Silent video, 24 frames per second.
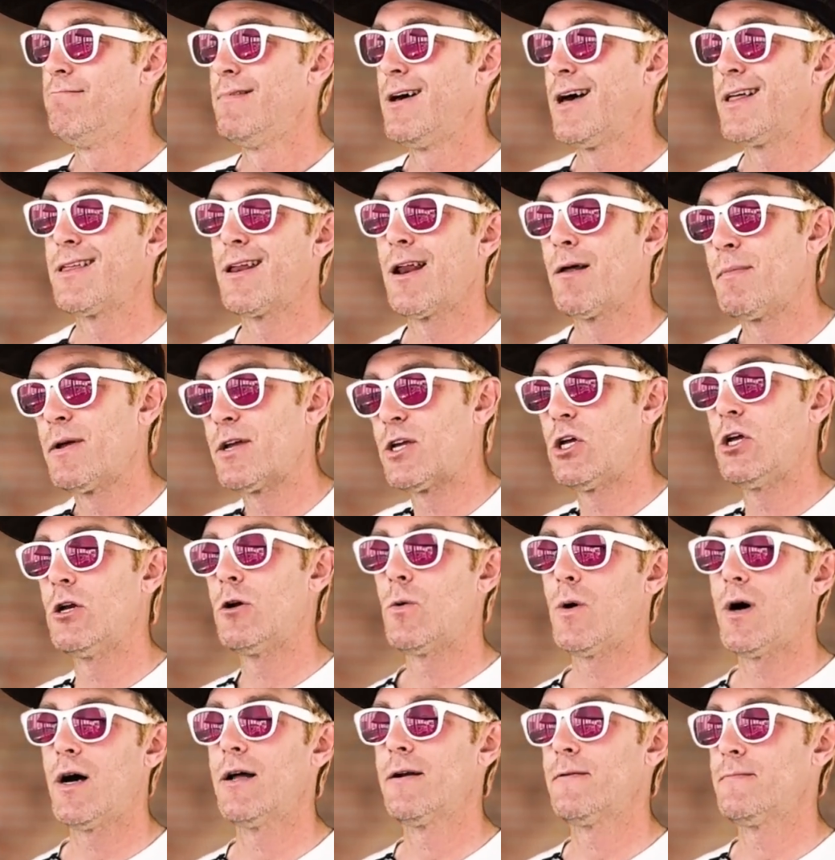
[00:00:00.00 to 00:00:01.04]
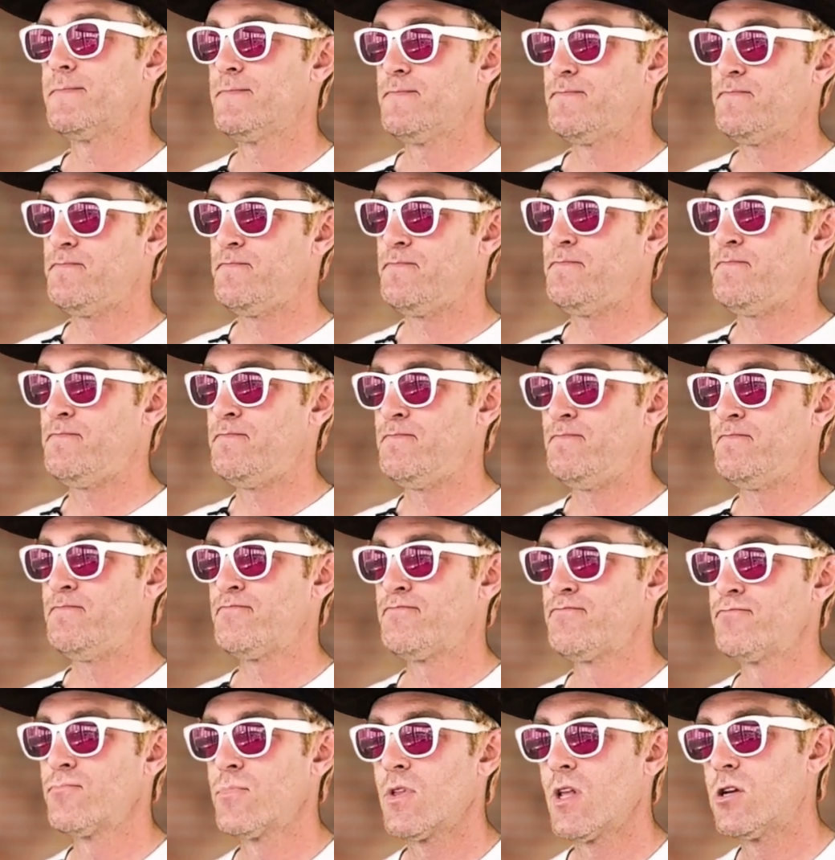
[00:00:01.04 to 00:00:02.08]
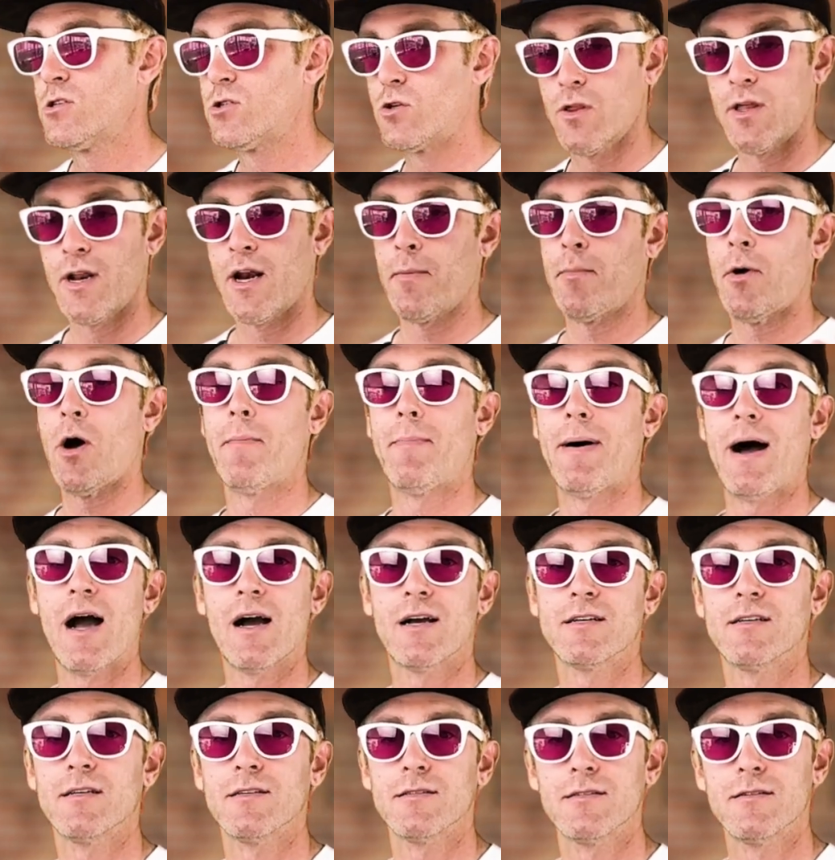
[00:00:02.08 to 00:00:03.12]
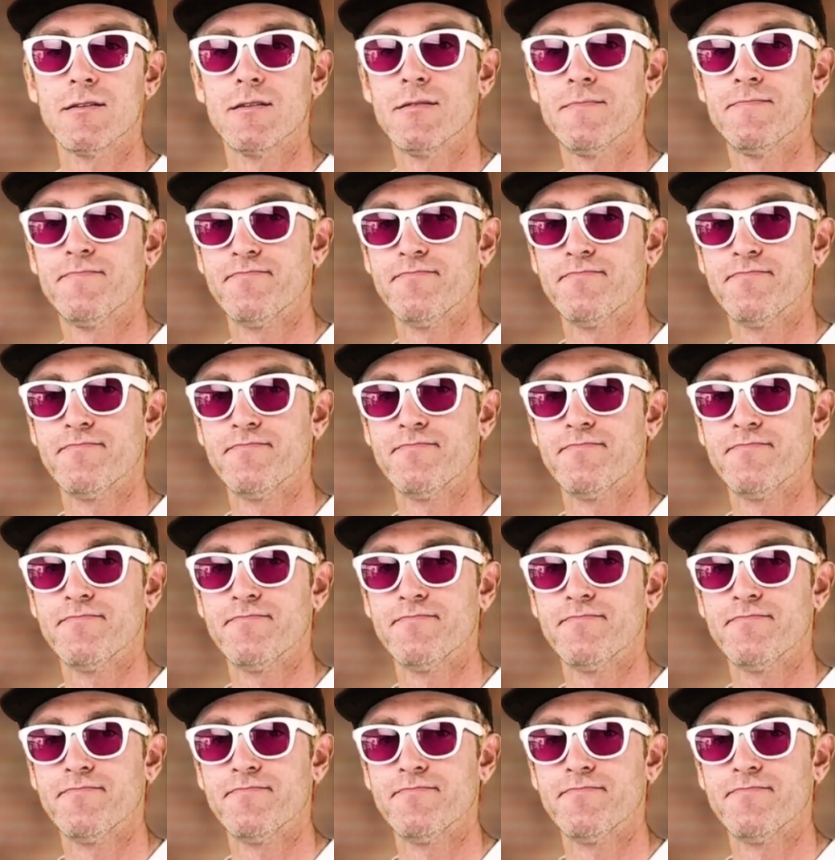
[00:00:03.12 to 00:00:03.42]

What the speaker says: And then I'm like, you know what? So then I bought boxes.